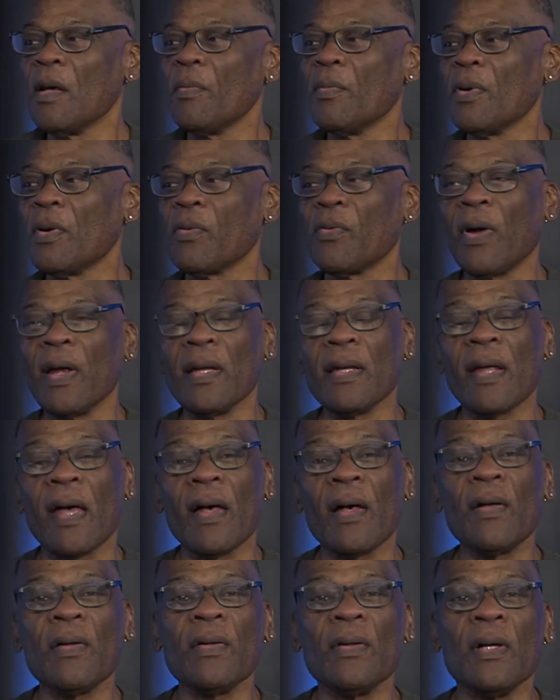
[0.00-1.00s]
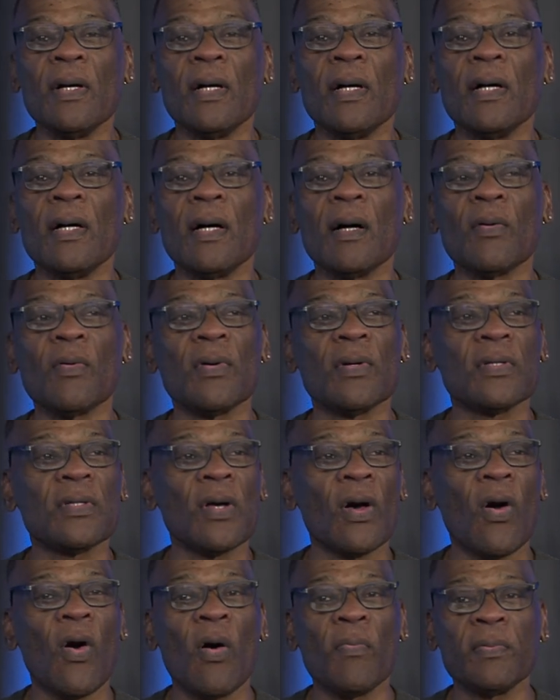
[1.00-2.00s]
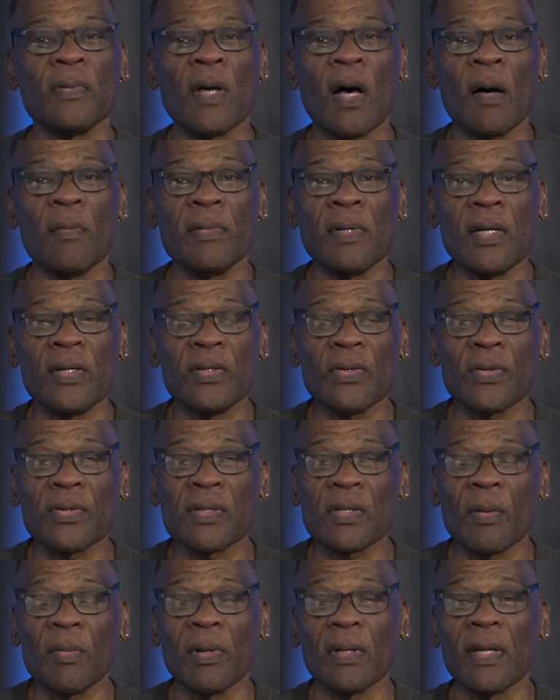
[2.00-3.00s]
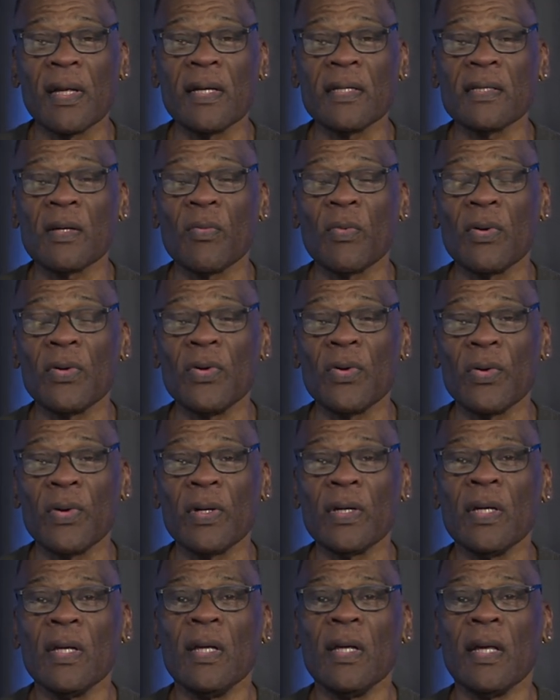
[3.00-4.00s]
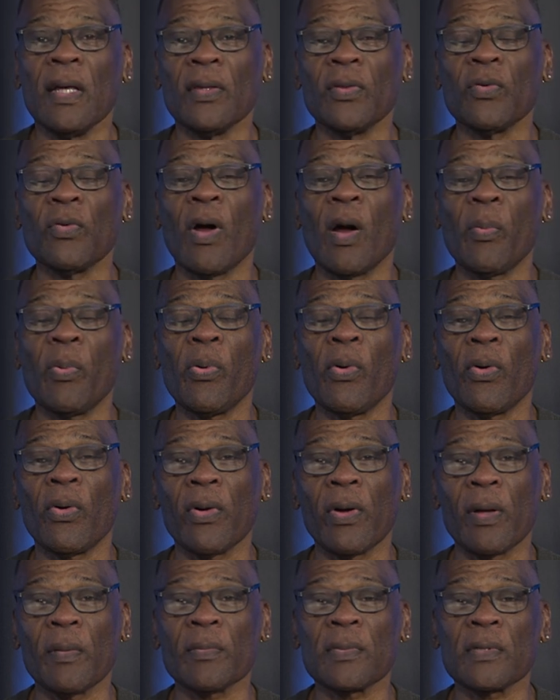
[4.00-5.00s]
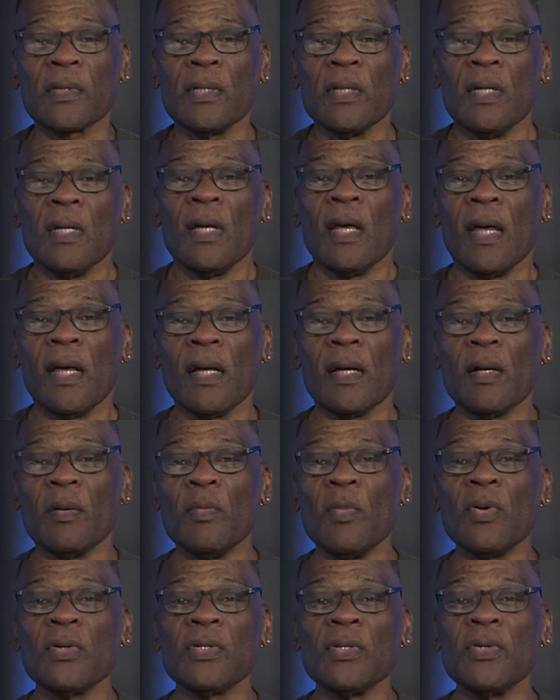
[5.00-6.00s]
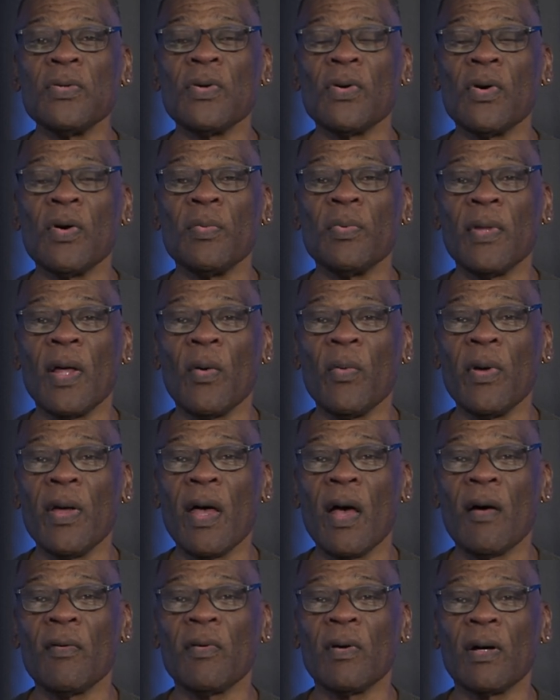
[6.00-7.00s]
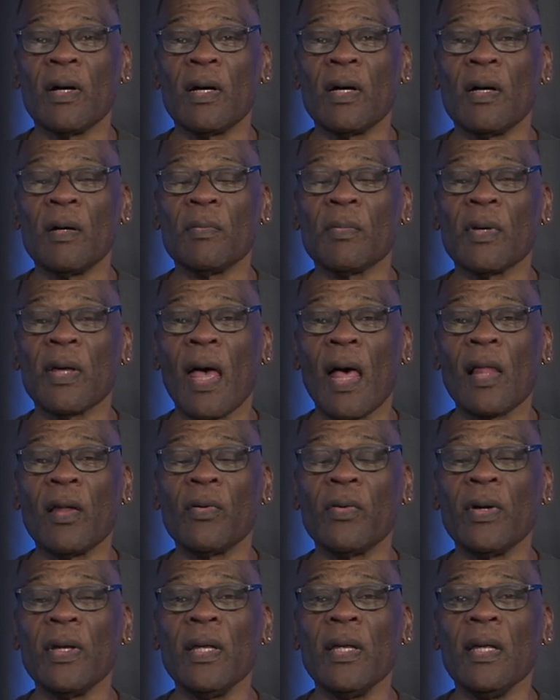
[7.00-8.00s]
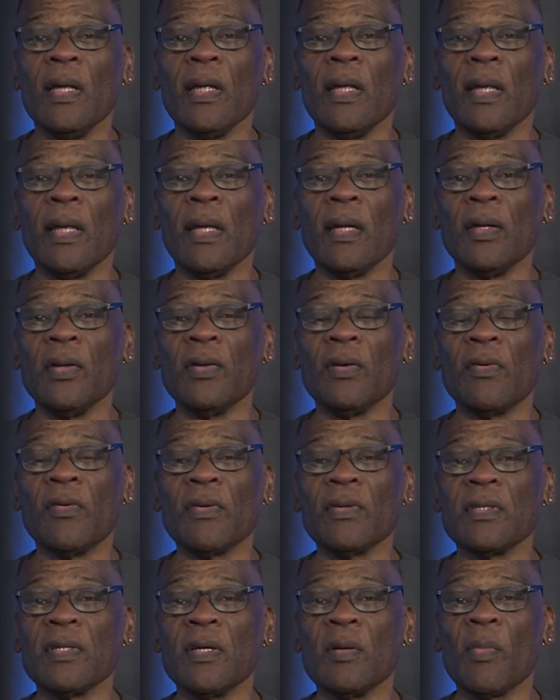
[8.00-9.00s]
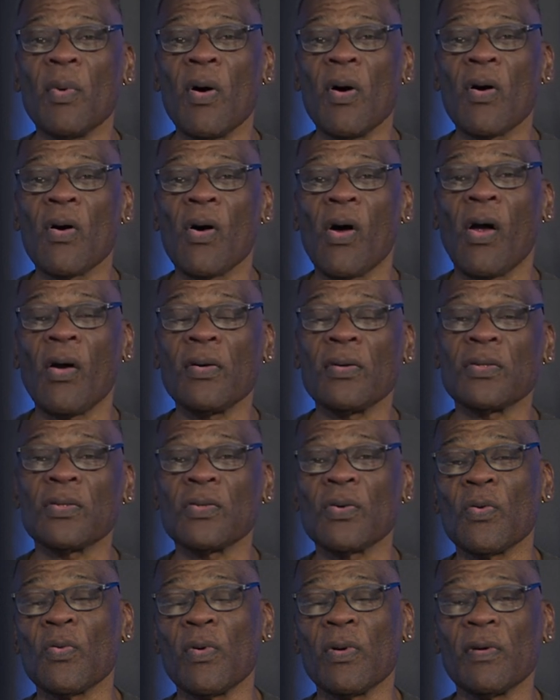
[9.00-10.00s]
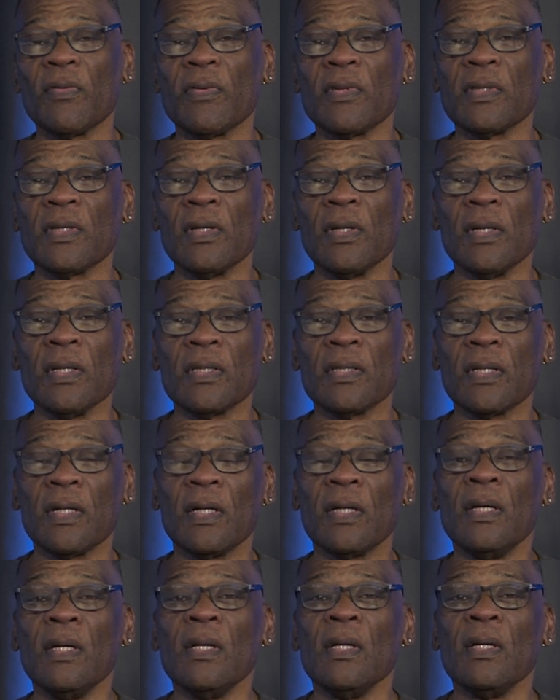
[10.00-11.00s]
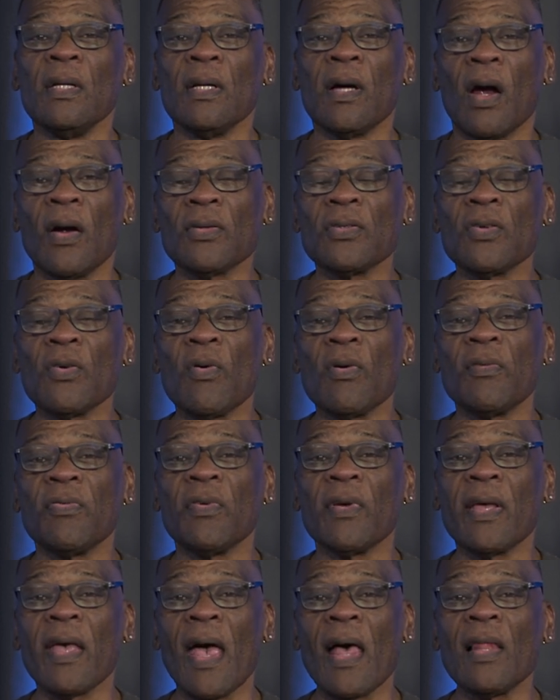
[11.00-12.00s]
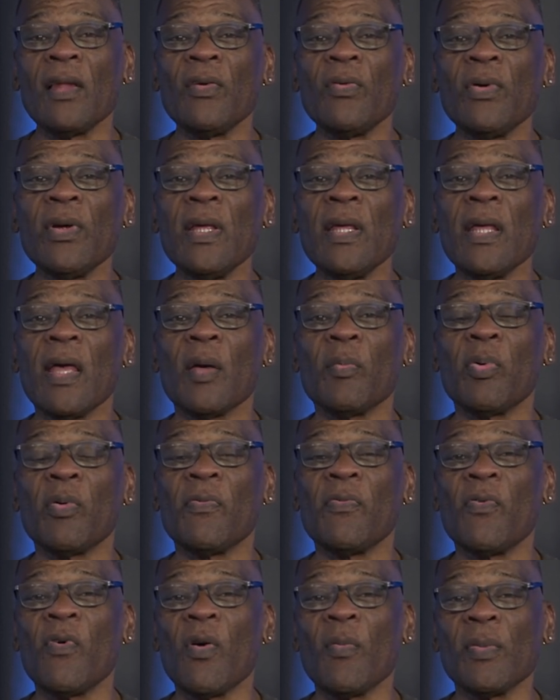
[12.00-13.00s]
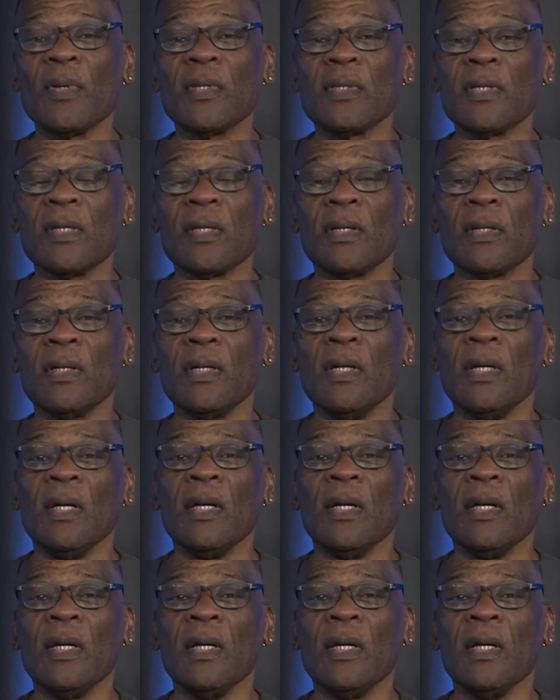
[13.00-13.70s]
But right now, I want to update you on some of the things that we're doing through our programs. Most of you know that we have a gallery in the University of Monaco, Art So Wonderful. It's a Art So Wonderful Gallery and Performing Center.